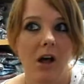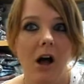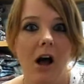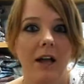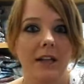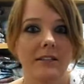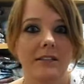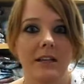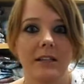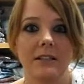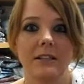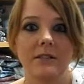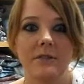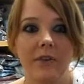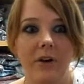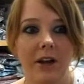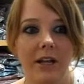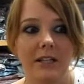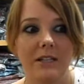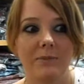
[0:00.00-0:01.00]

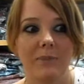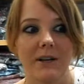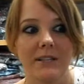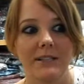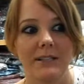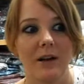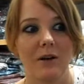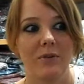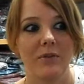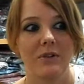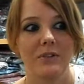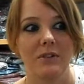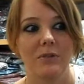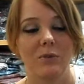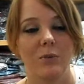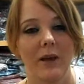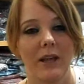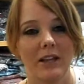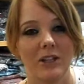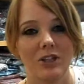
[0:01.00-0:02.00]
identified myself as a
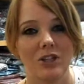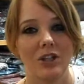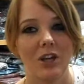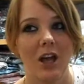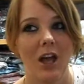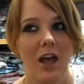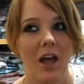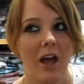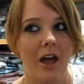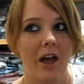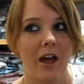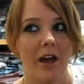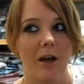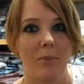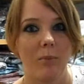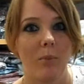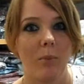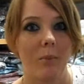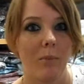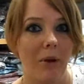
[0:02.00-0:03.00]
witch um,